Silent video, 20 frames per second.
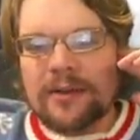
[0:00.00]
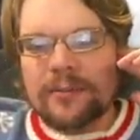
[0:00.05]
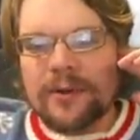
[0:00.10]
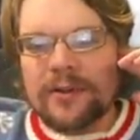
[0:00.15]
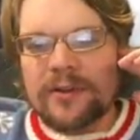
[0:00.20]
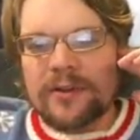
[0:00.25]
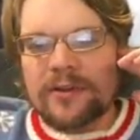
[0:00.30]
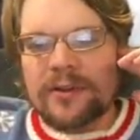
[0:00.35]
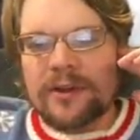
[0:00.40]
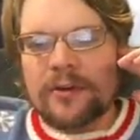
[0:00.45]

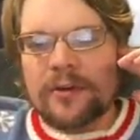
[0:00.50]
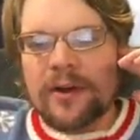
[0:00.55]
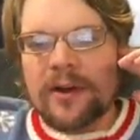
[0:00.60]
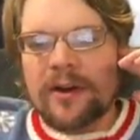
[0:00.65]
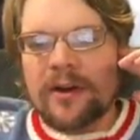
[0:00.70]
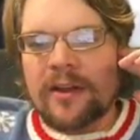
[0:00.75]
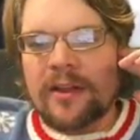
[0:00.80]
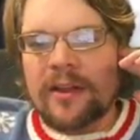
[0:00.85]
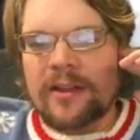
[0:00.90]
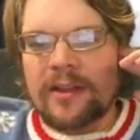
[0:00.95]
what they're doing
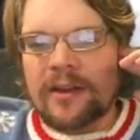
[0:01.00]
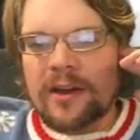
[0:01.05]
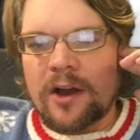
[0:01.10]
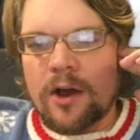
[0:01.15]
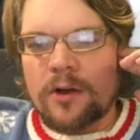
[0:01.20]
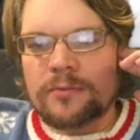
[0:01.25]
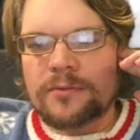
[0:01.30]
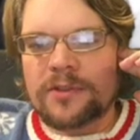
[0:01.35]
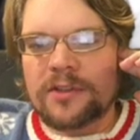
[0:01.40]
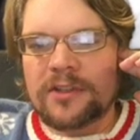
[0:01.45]
here. I think they did.
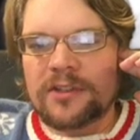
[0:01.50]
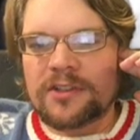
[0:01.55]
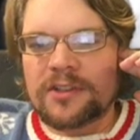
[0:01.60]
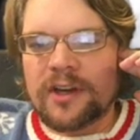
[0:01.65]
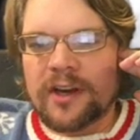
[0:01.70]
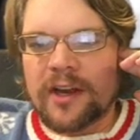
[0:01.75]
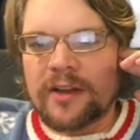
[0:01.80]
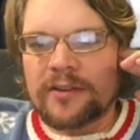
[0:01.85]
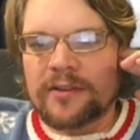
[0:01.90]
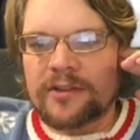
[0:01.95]
Oh, so let's
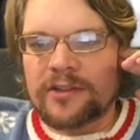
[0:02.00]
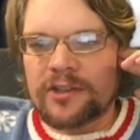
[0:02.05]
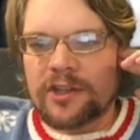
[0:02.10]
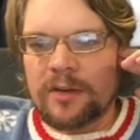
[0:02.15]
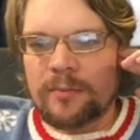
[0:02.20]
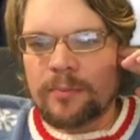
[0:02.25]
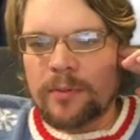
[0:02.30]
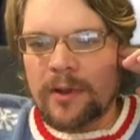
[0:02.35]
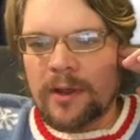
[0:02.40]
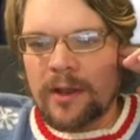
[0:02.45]
check out the
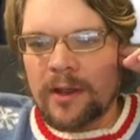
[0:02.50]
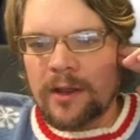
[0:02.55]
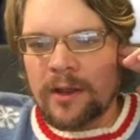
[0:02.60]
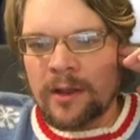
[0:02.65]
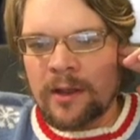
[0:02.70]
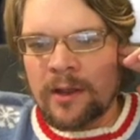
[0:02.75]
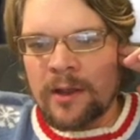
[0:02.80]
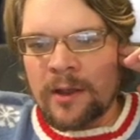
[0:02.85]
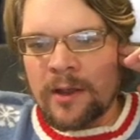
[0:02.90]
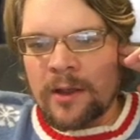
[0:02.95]

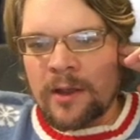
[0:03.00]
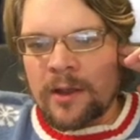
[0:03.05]
shipping